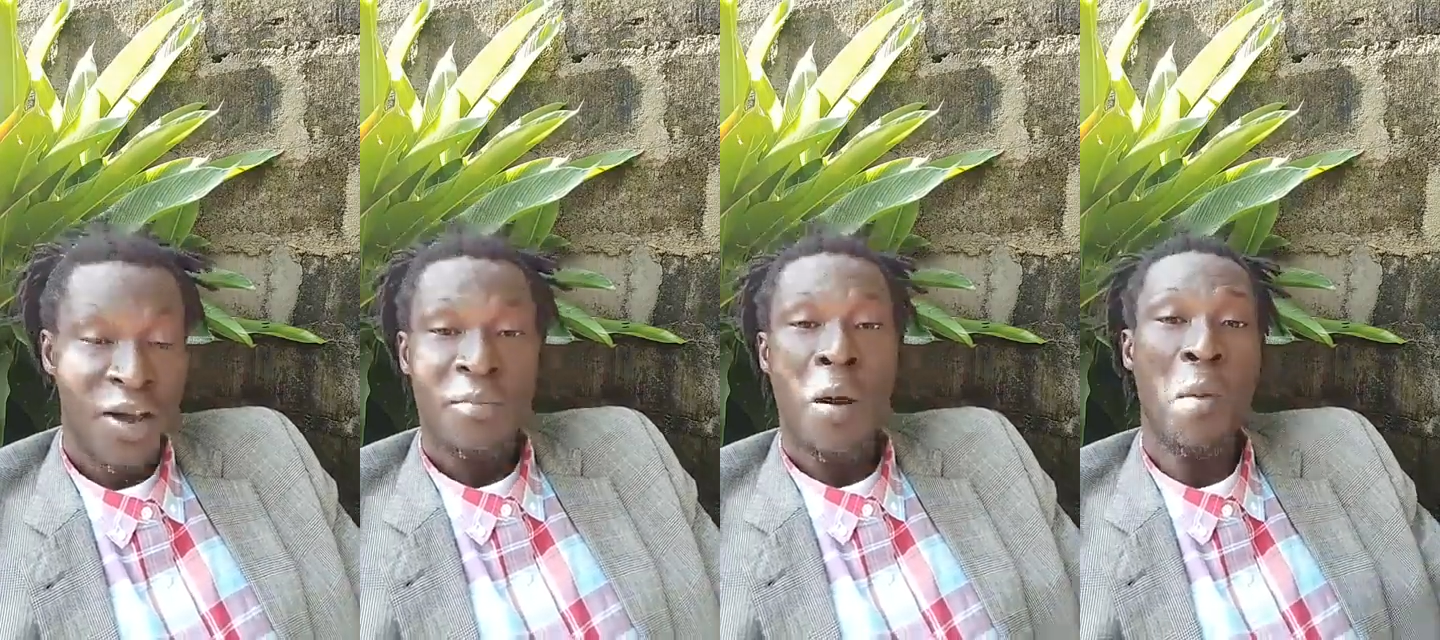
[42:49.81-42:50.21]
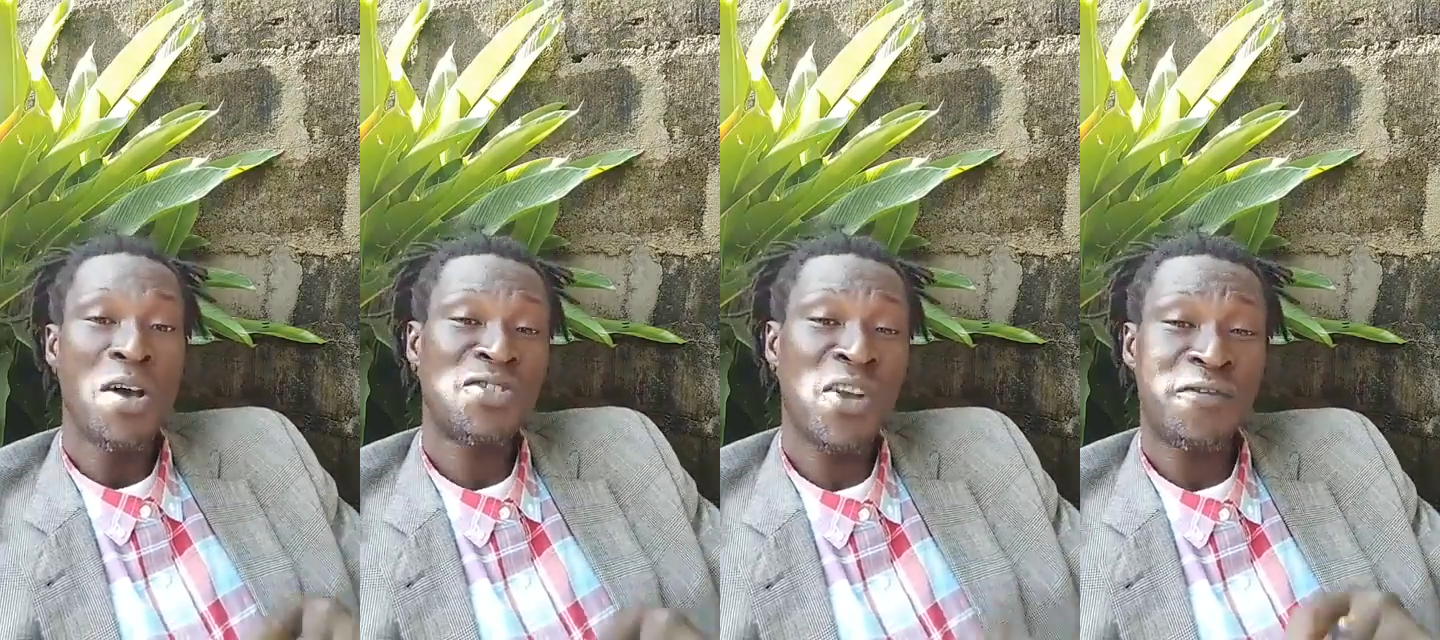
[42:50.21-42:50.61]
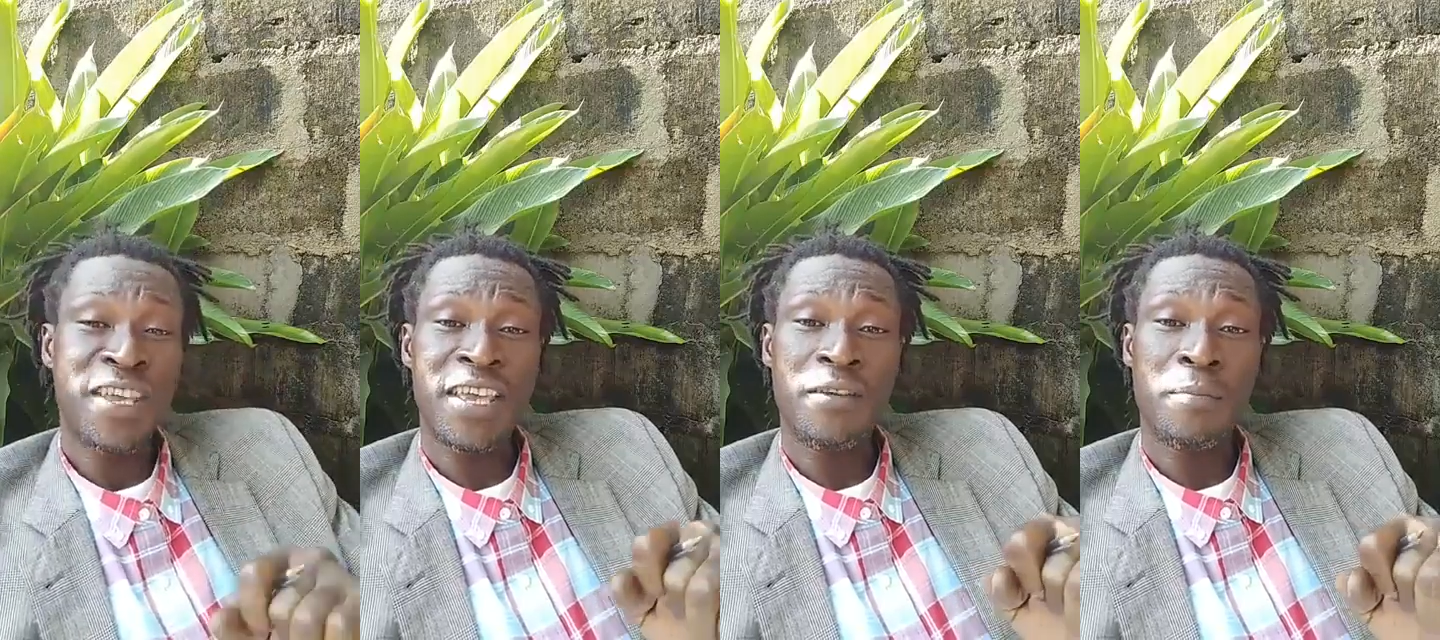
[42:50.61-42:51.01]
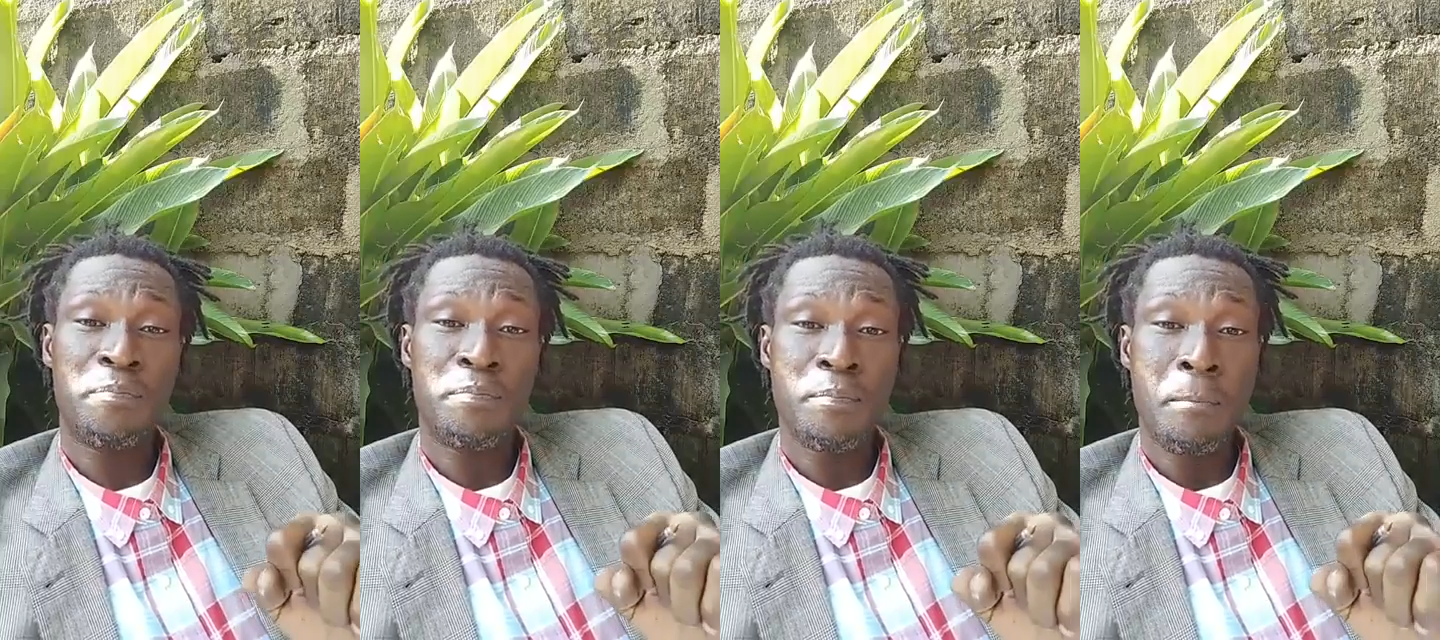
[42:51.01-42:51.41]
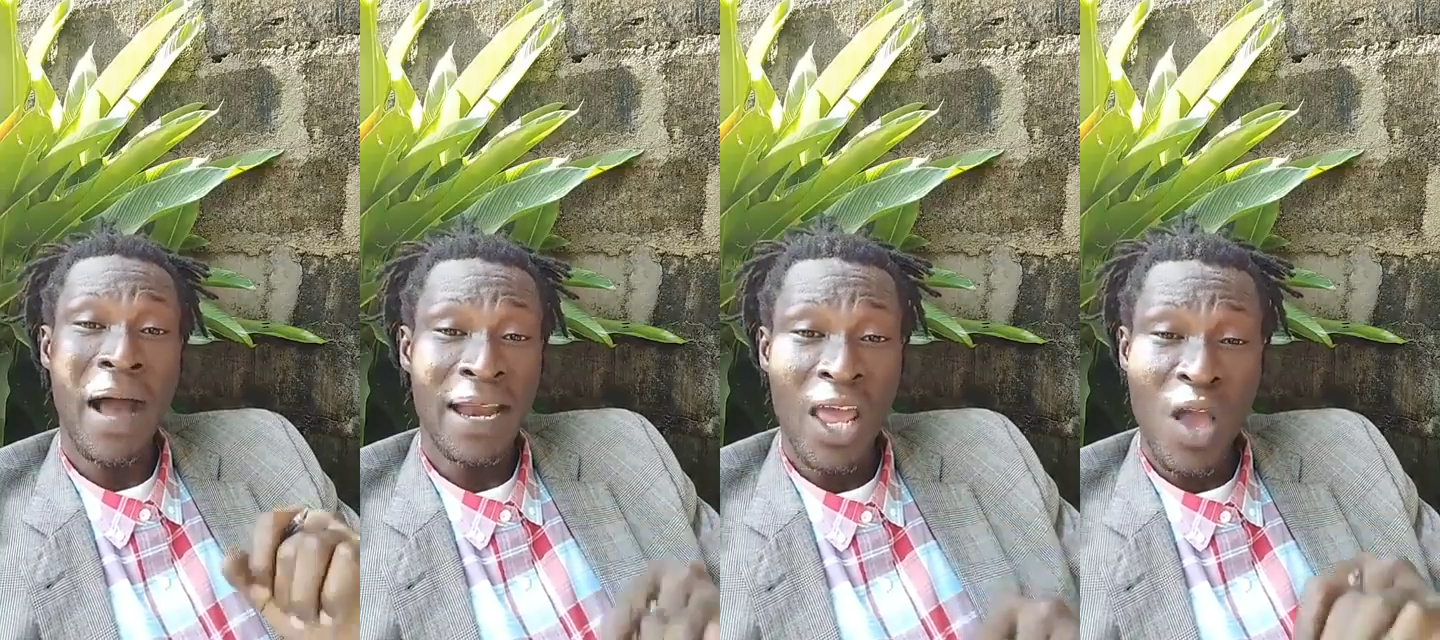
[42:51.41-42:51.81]
But most of the
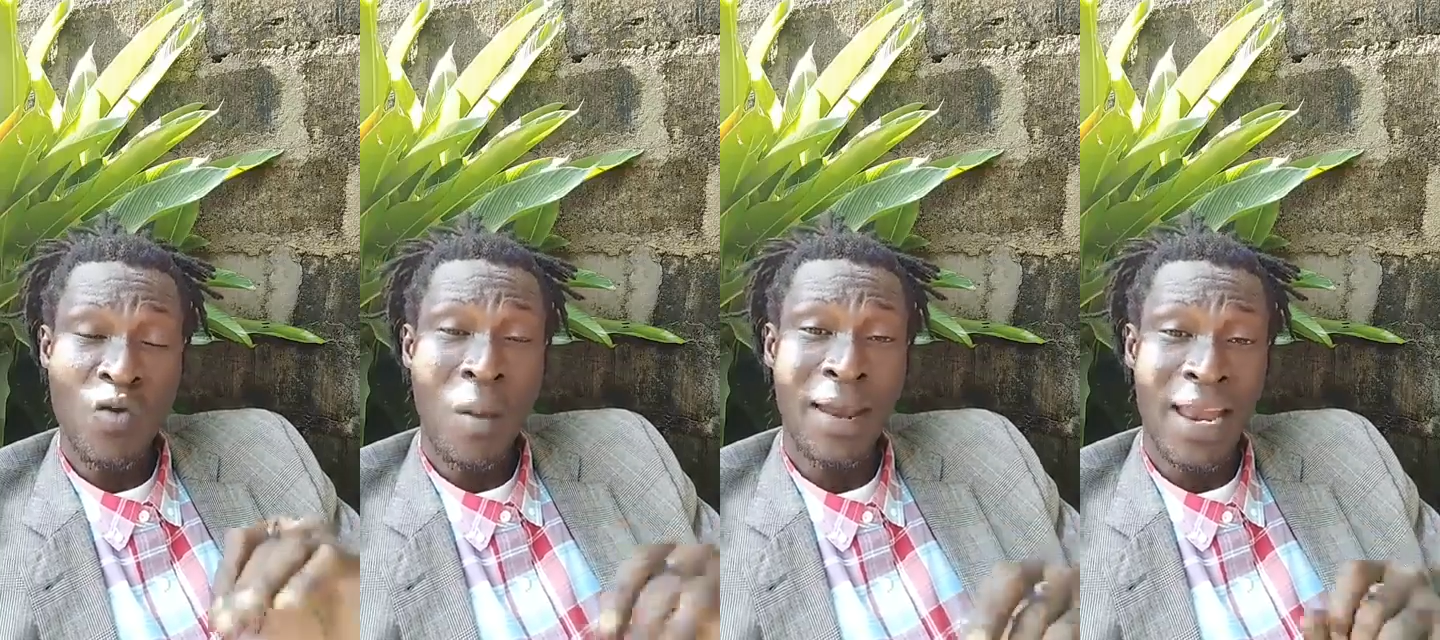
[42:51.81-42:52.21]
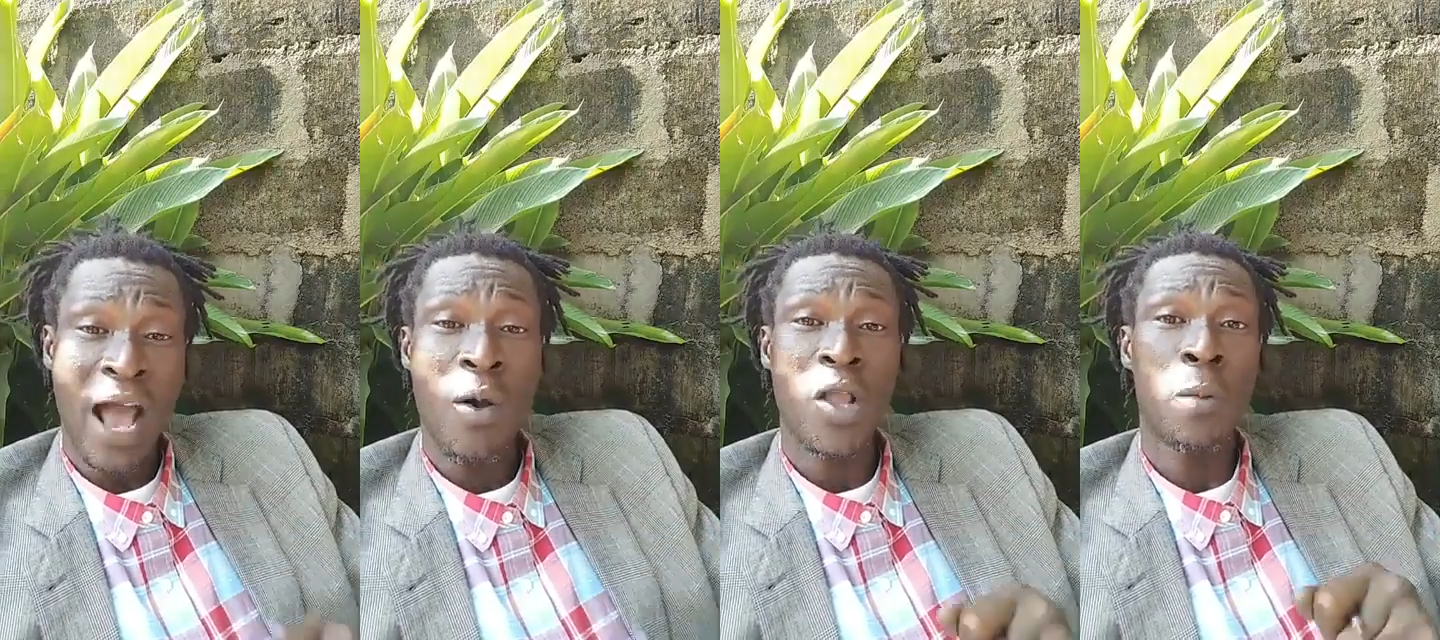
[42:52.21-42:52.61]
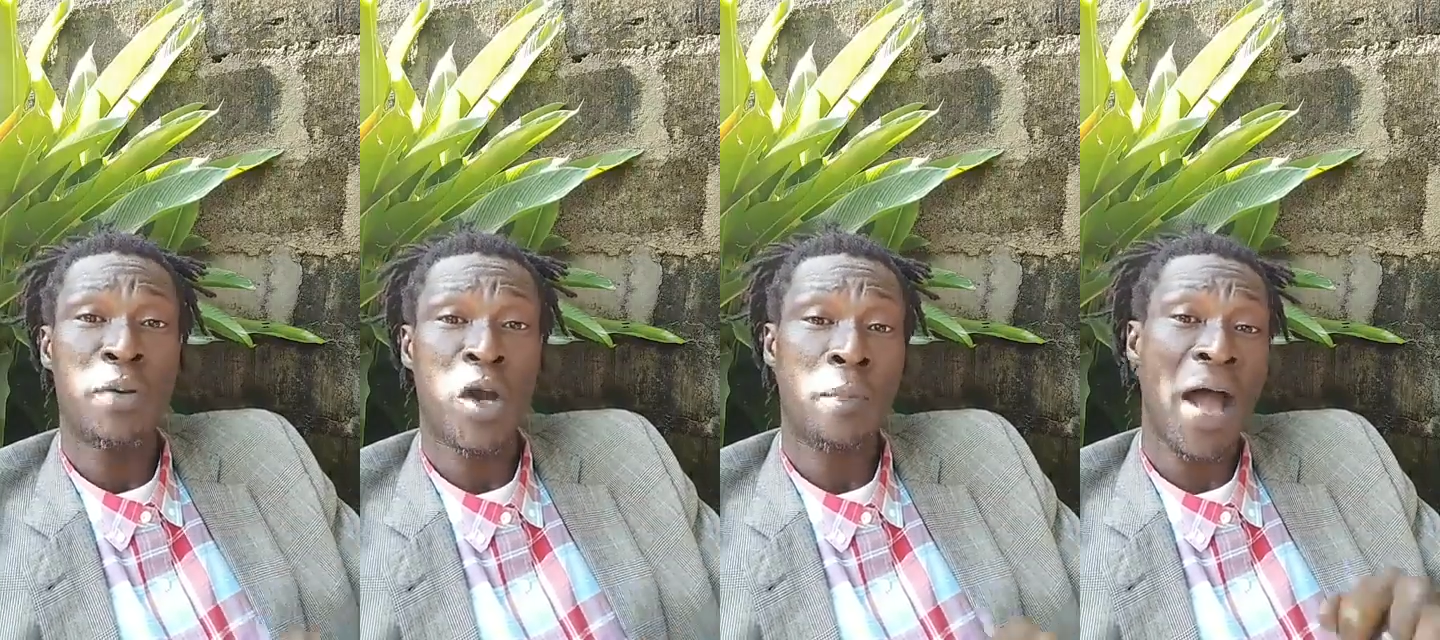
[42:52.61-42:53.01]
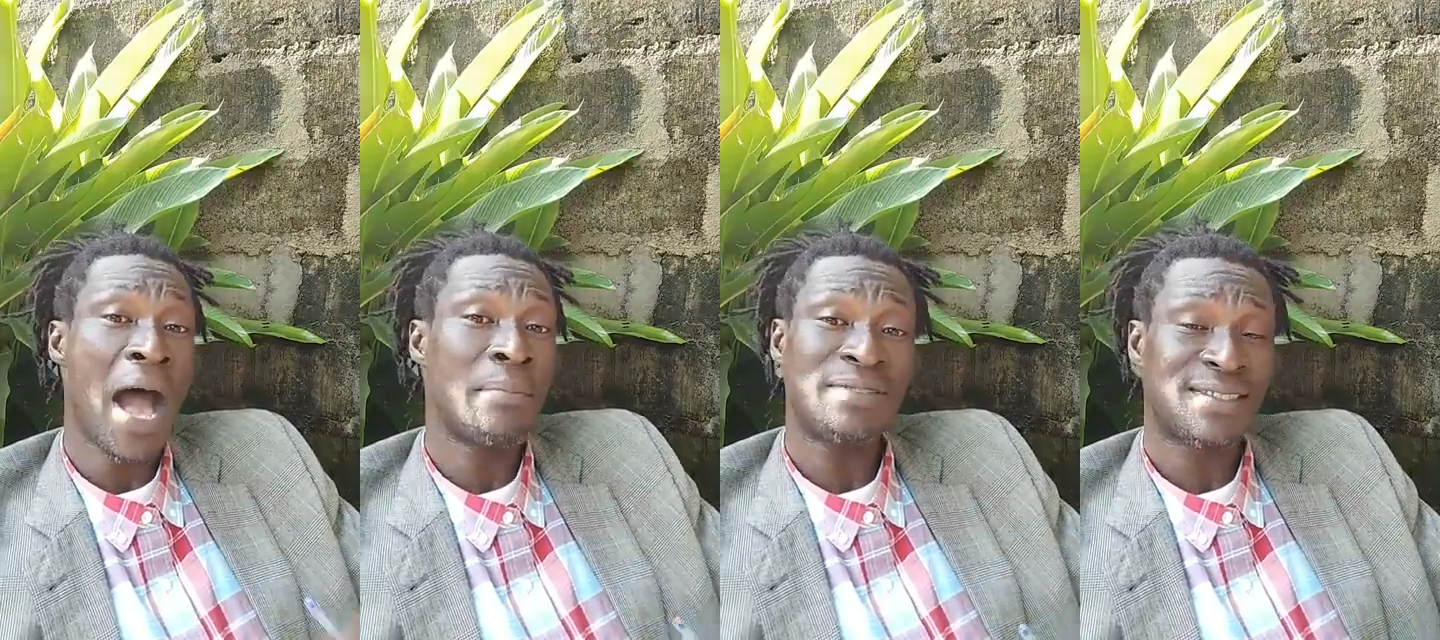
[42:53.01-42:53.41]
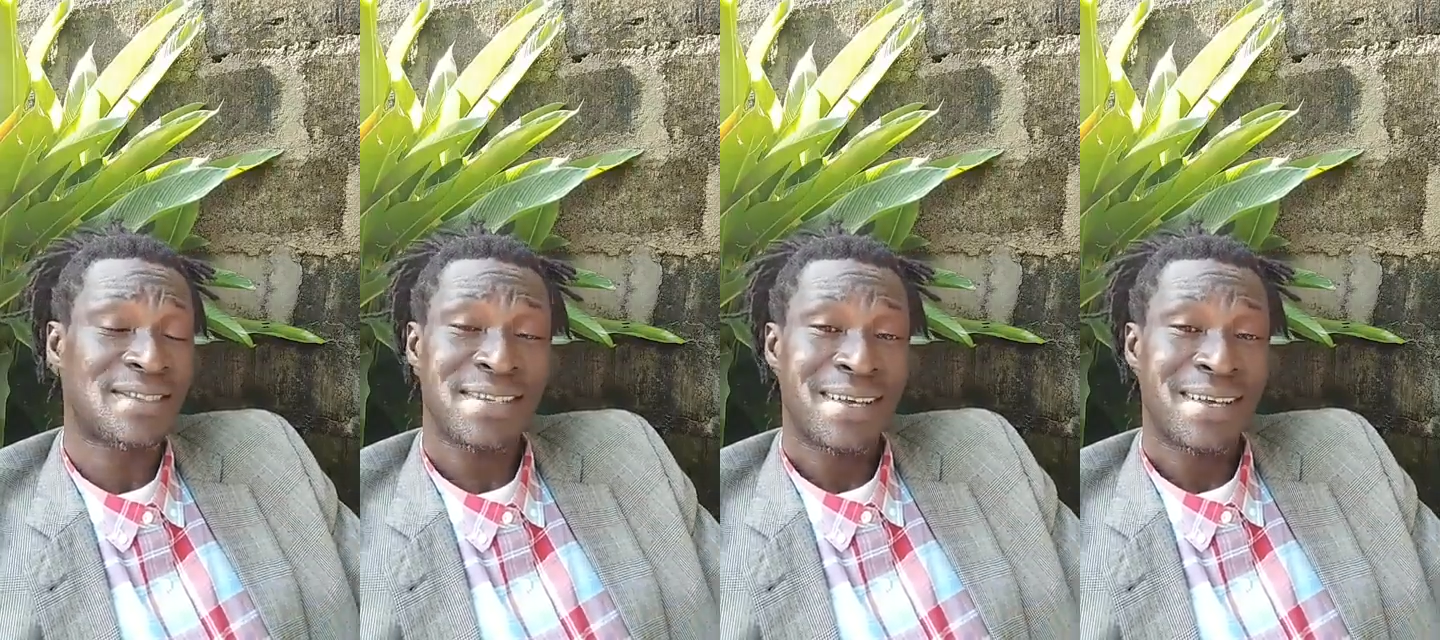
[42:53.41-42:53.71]
man and woman in our way don't pick up arms.